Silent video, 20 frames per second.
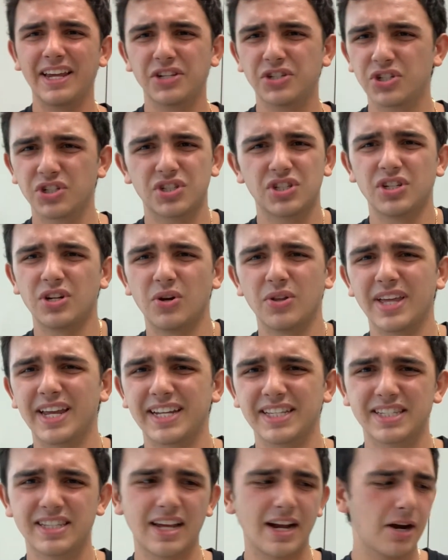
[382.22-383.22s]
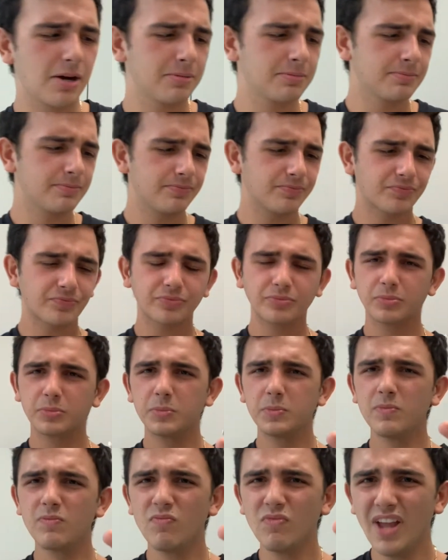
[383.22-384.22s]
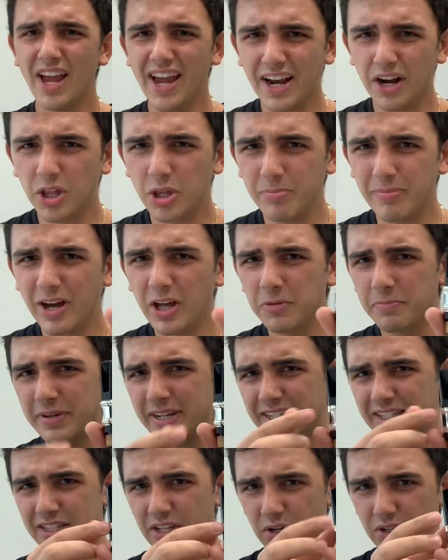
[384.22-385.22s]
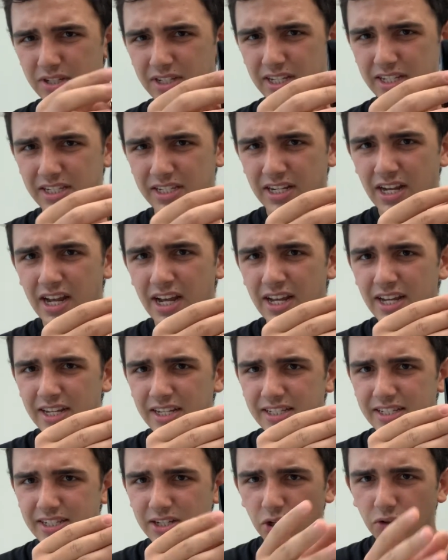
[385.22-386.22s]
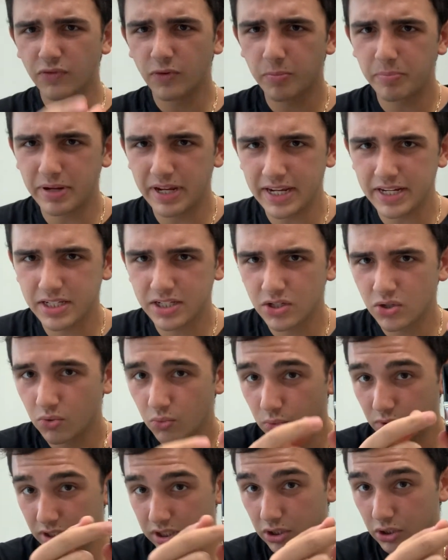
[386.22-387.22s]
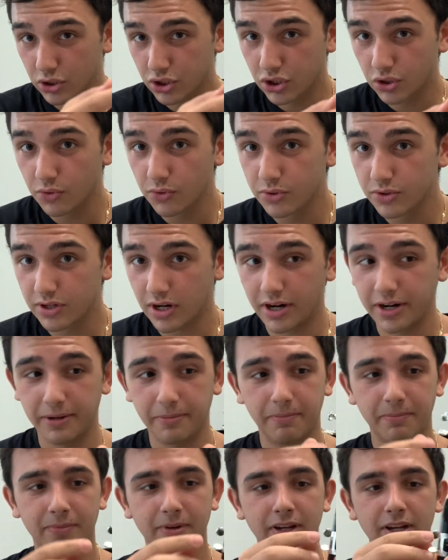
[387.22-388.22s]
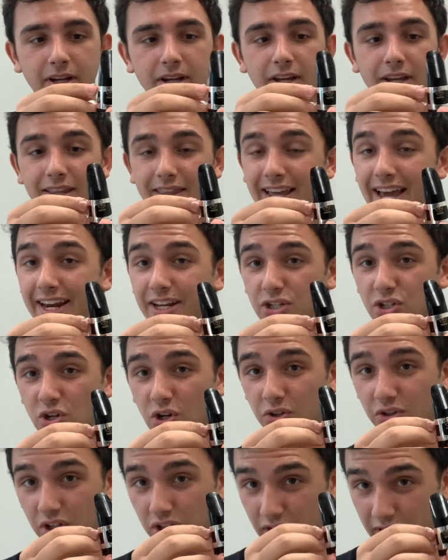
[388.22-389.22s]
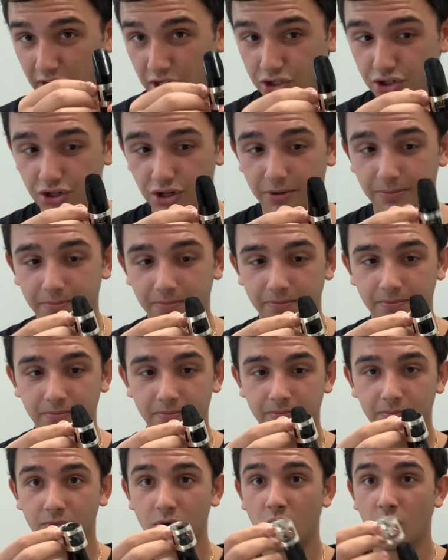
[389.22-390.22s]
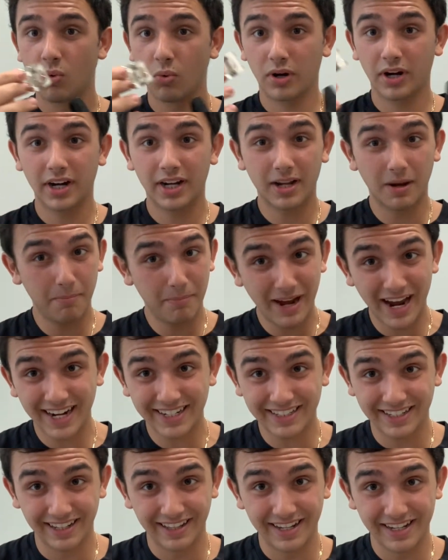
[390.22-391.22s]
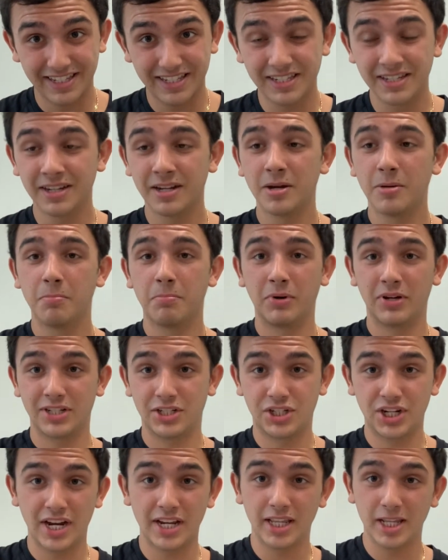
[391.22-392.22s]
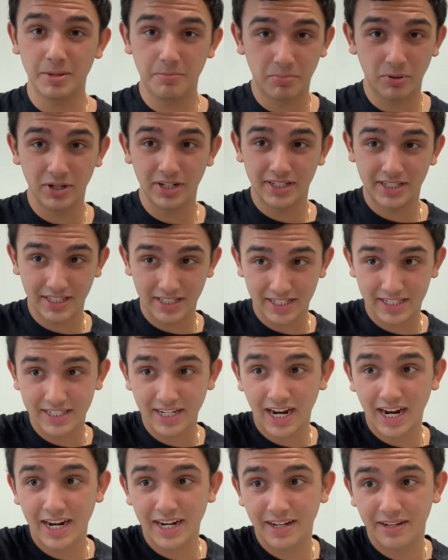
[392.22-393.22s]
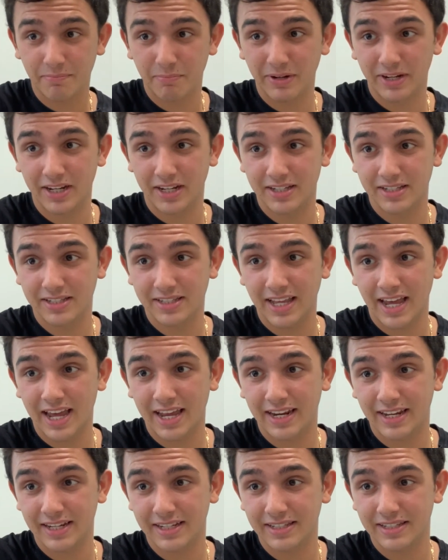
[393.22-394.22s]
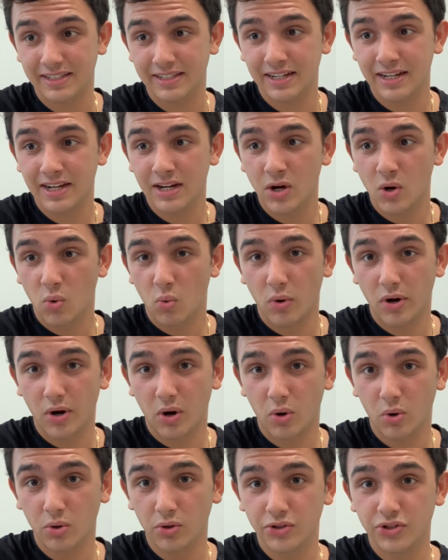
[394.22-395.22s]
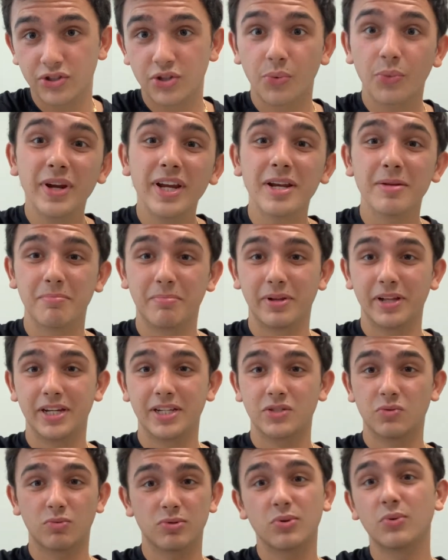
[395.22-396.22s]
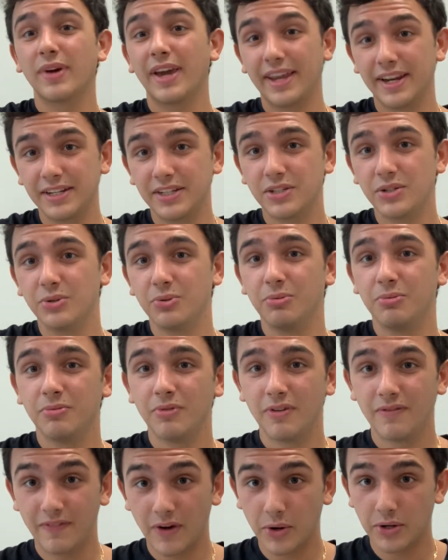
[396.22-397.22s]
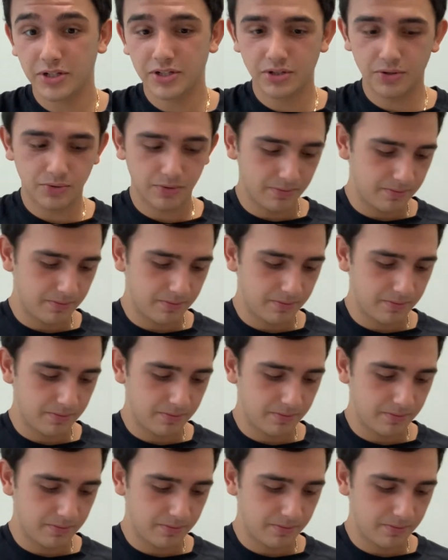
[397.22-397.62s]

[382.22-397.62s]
just to know that it's there. And on the mouthpiece, there's this silver piece with little screws on it. That is called the ligature. We're going to come back to this, but gently put it to the side because that is what holds the reed in place, which we'll get into very soon.